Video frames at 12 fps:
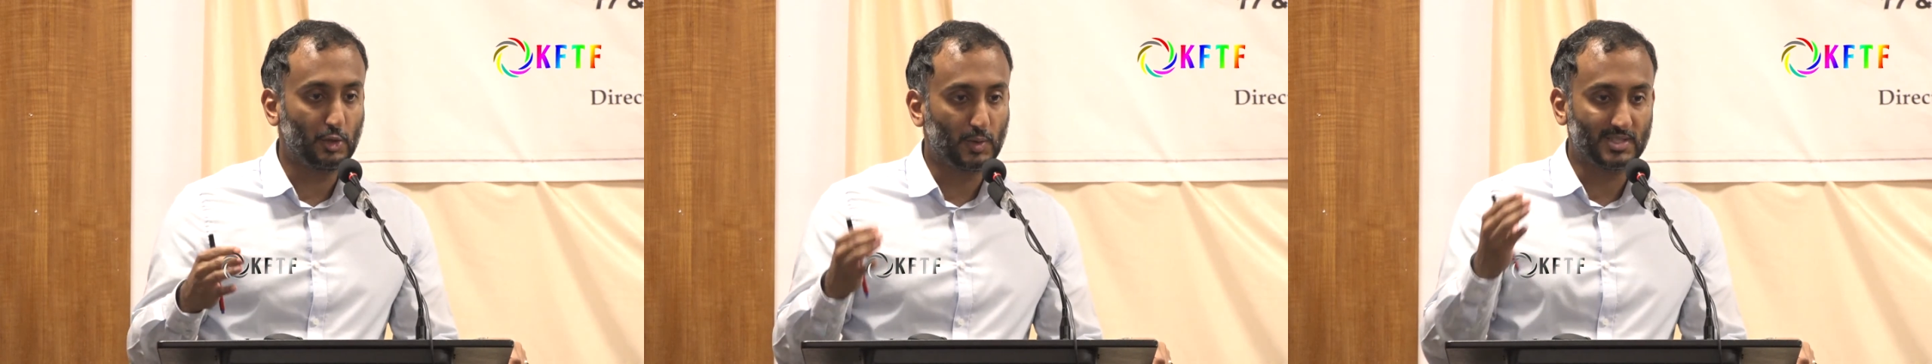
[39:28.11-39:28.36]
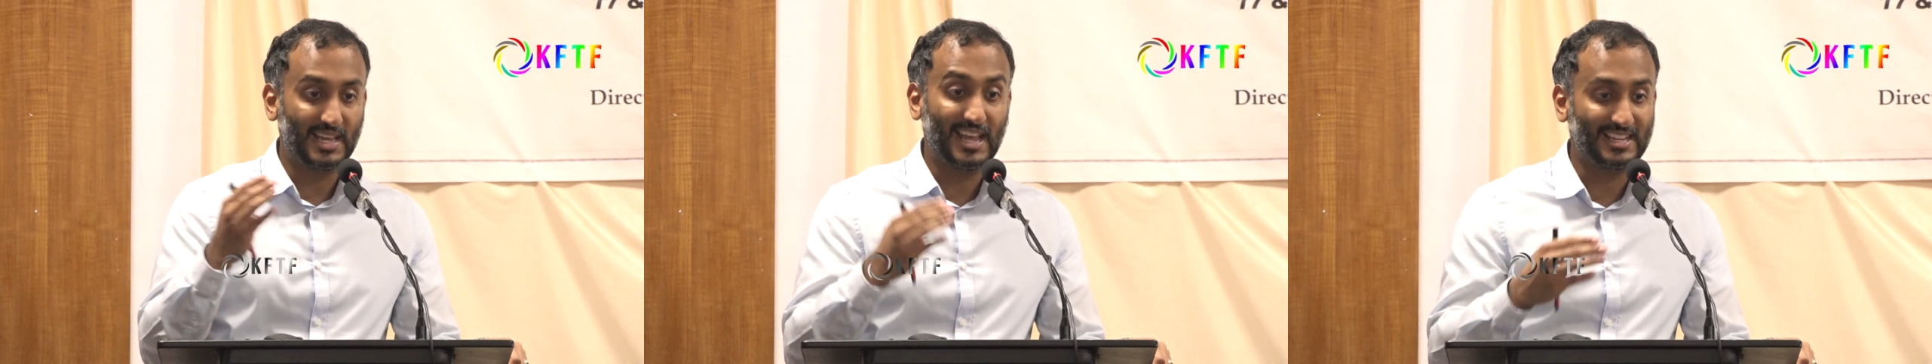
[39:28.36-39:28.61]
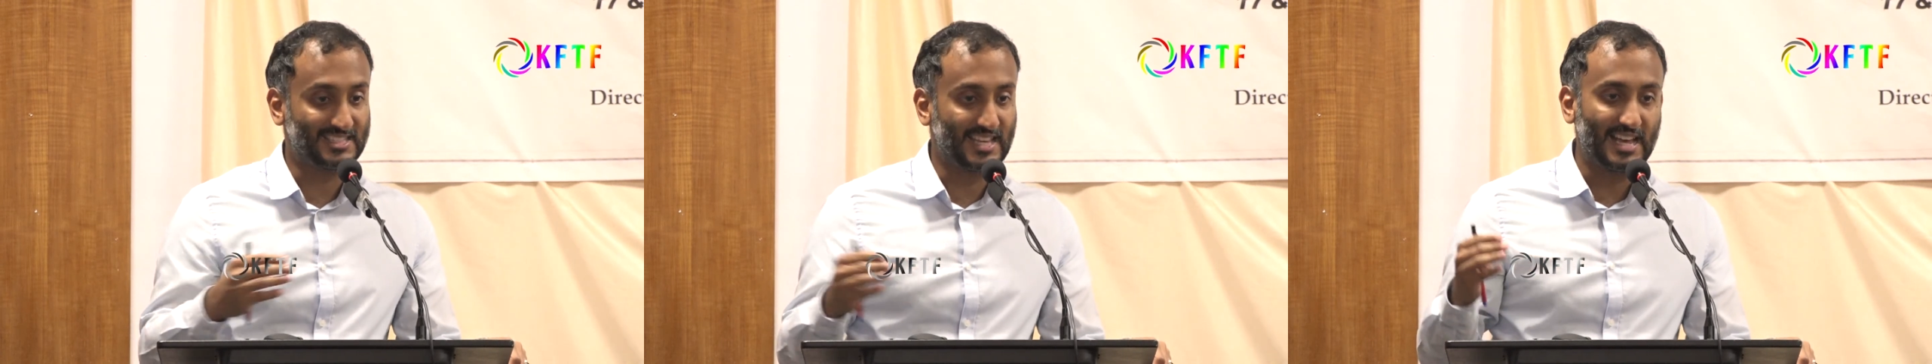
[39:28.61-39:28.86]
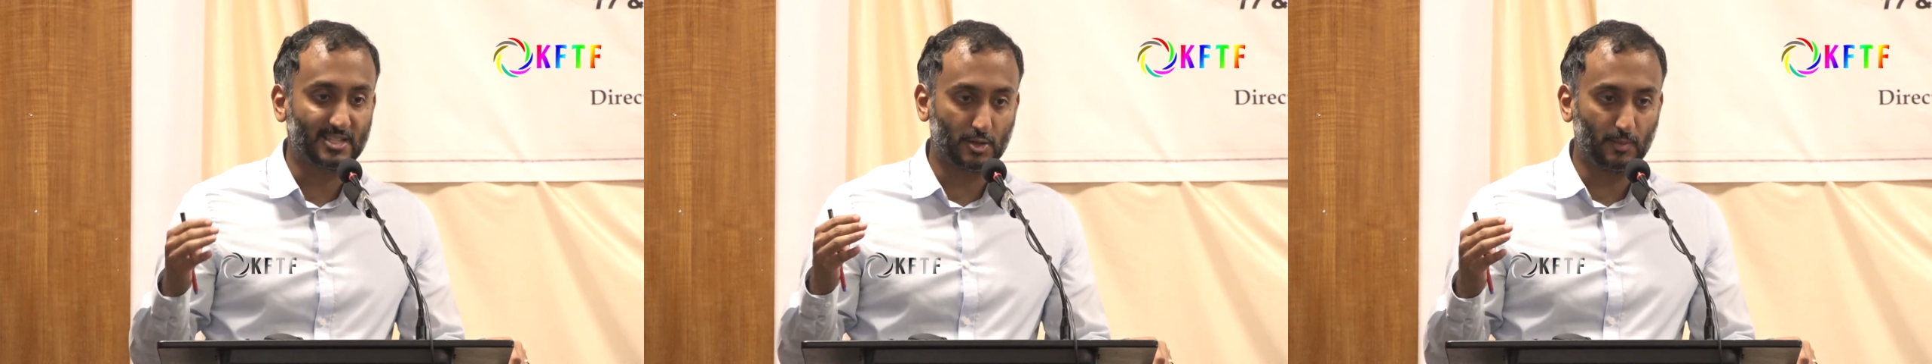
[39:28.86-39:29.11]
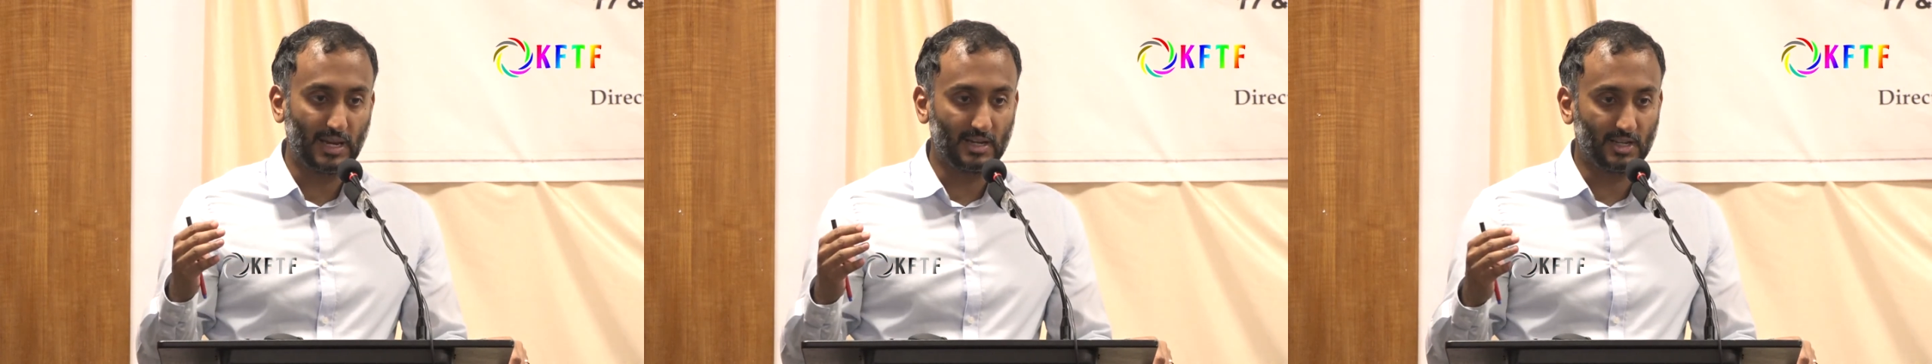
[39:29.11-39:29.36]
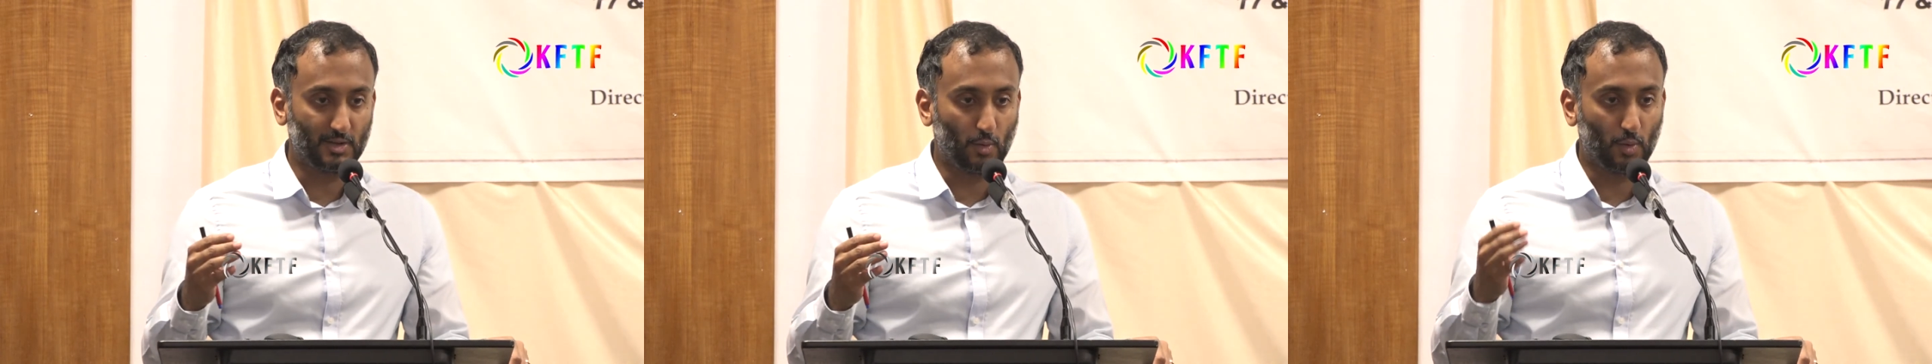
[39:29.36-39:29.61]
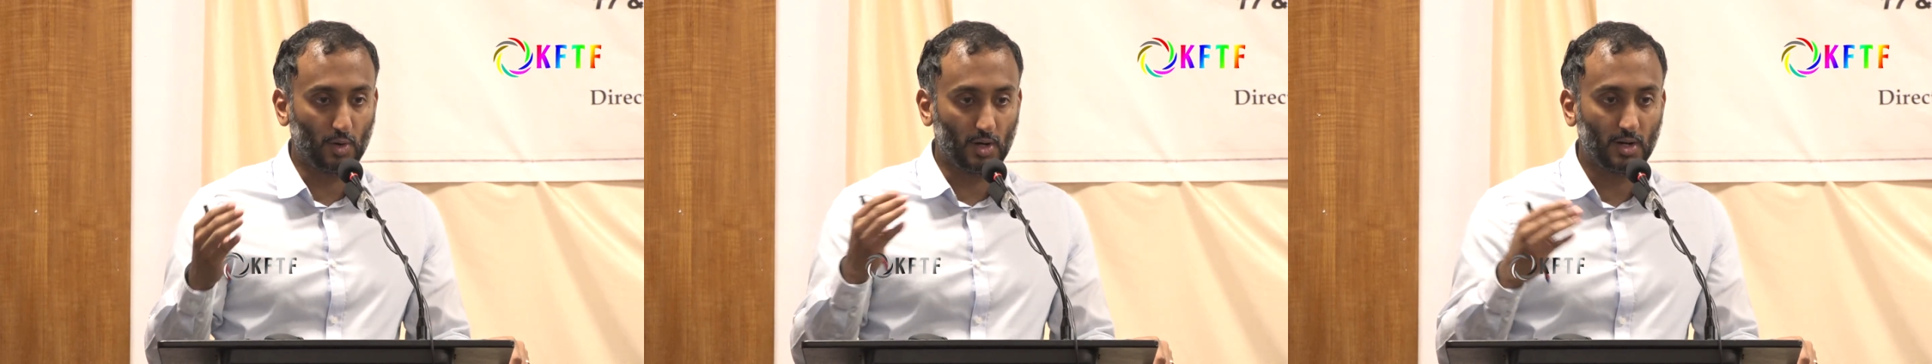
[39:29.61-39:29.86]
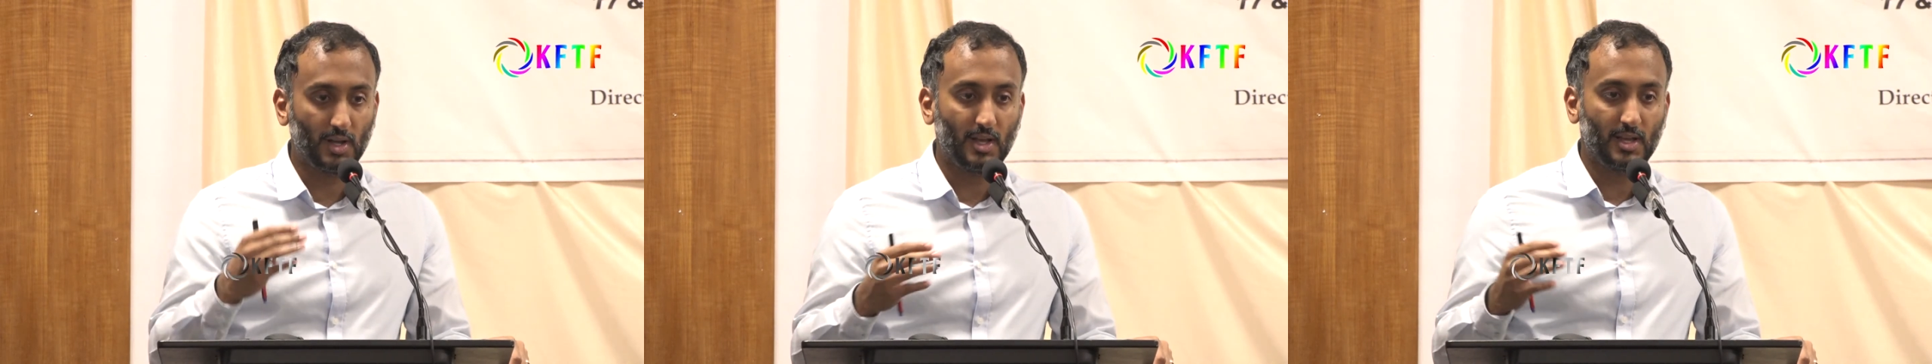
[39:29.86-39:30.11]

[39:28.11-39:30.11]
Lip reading: you could say exacerbated or